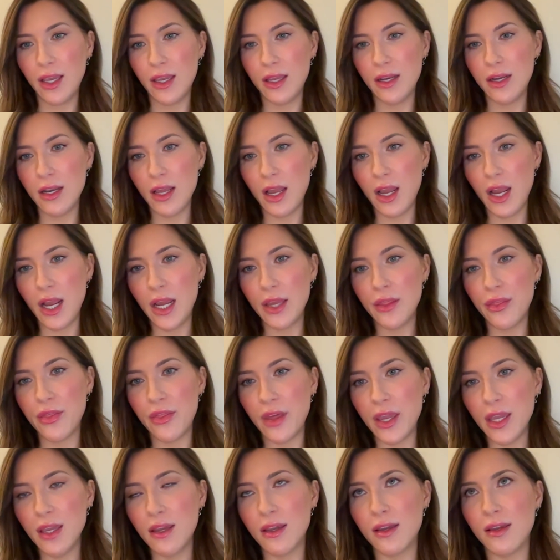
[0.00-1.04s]
And I
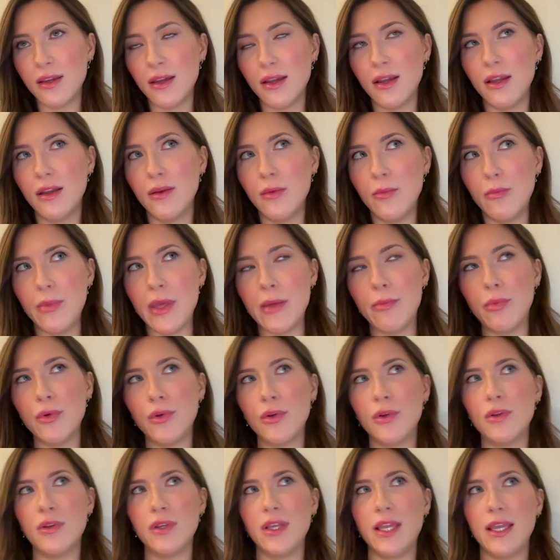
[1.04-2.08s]
think
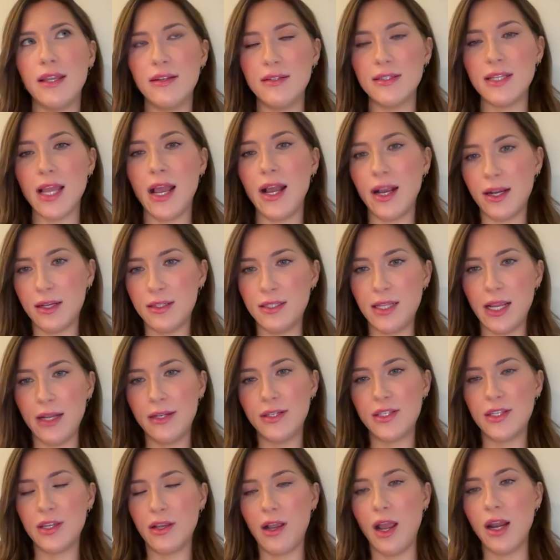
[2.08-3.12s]
people in tech
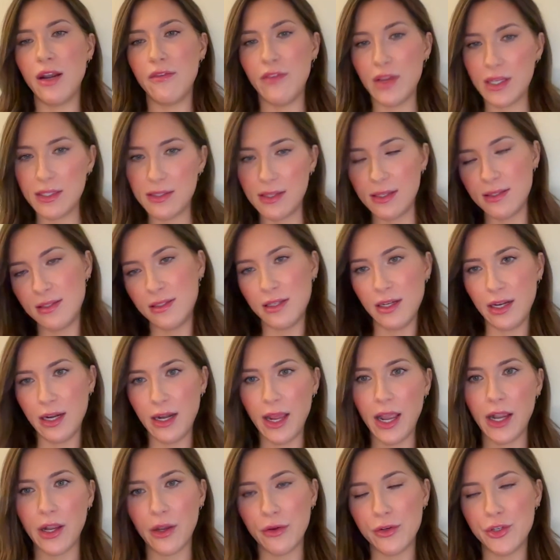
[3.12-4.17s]
tend to kind of exist in an
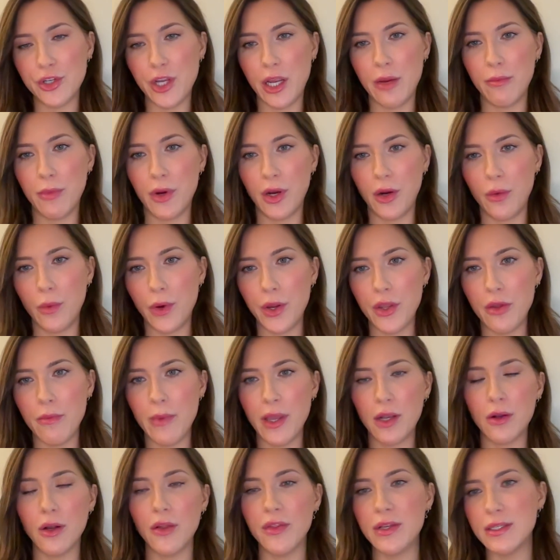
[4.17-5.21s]
echo chamber where you
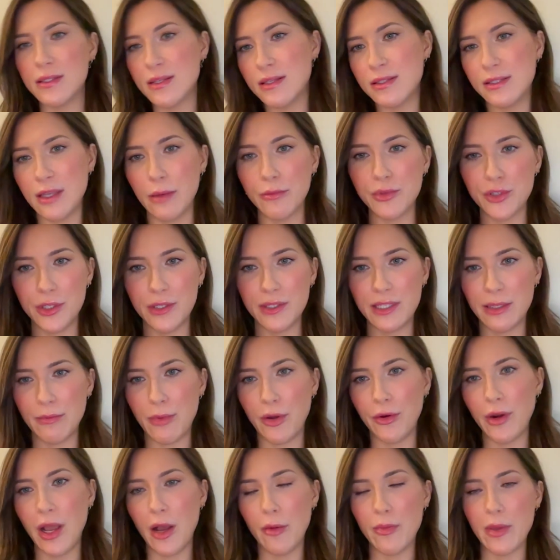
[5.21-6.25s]
make all these assumptions
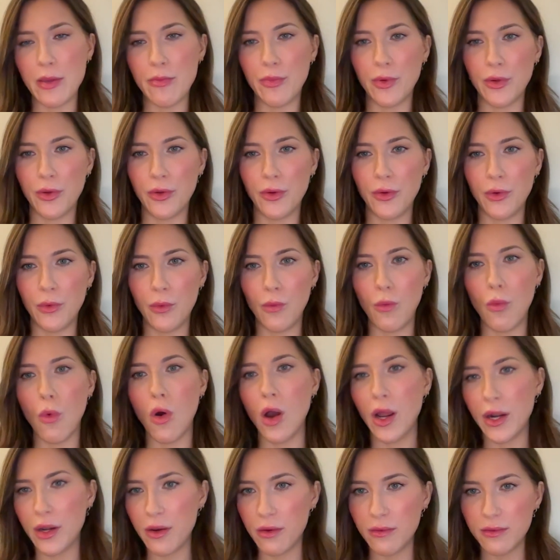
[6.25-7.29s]
about how people
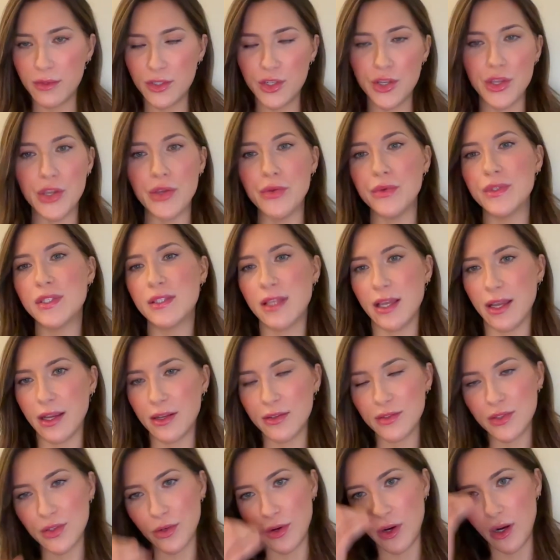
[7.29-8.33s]
want to use
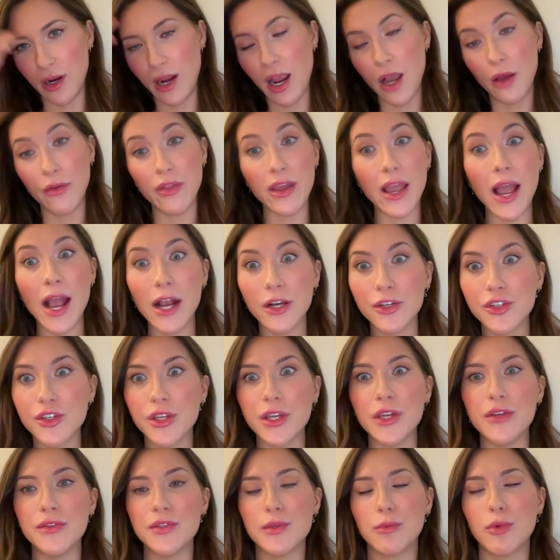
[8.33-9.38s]
things or how they
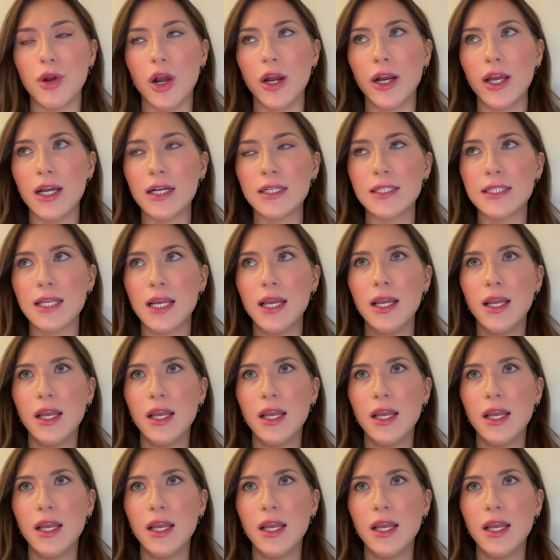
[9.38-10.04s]
actually use a product.